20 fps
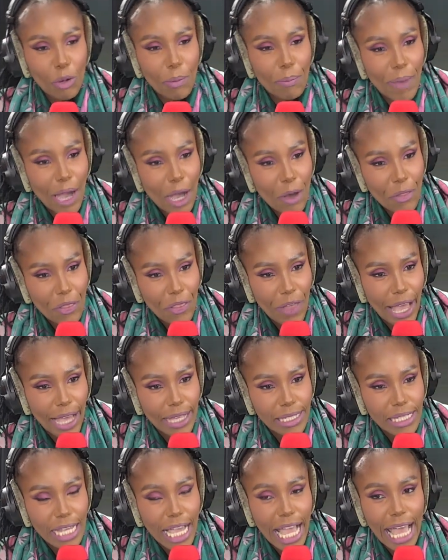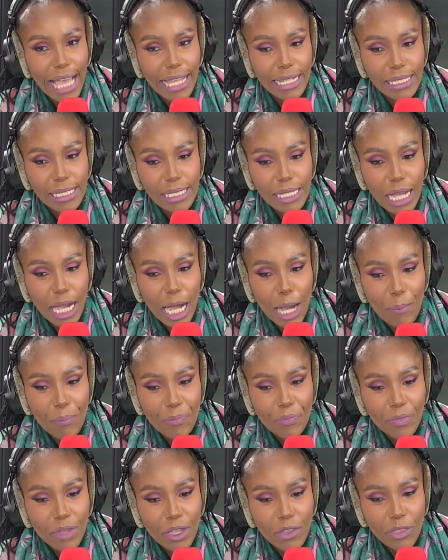about that and um,
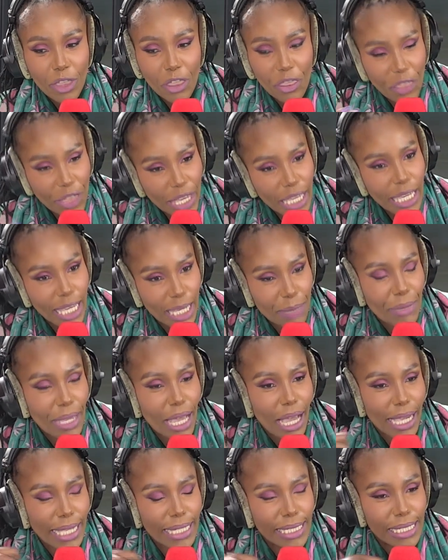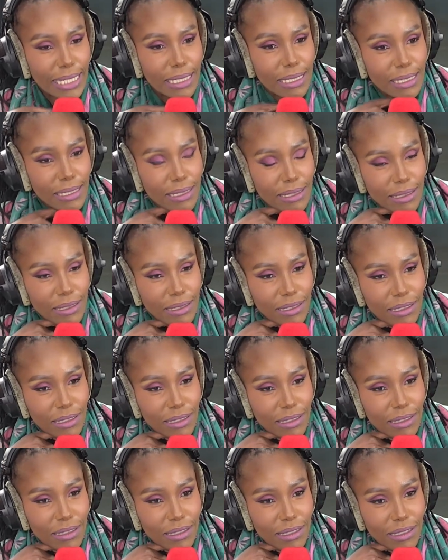the thinking behind it.
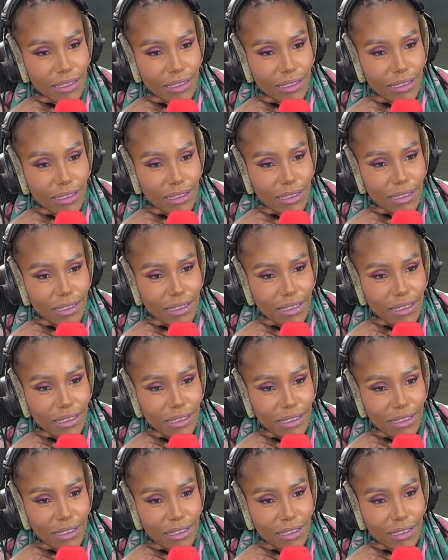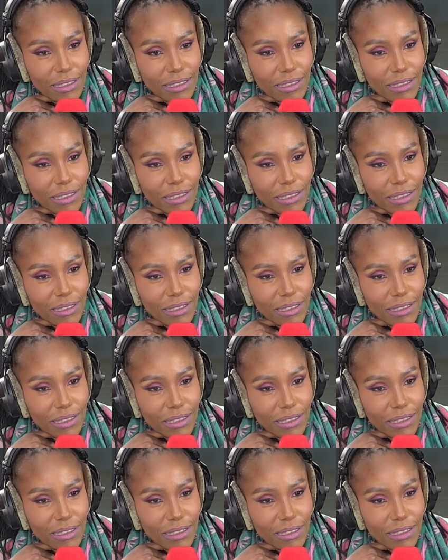Oh, okay. Thank you very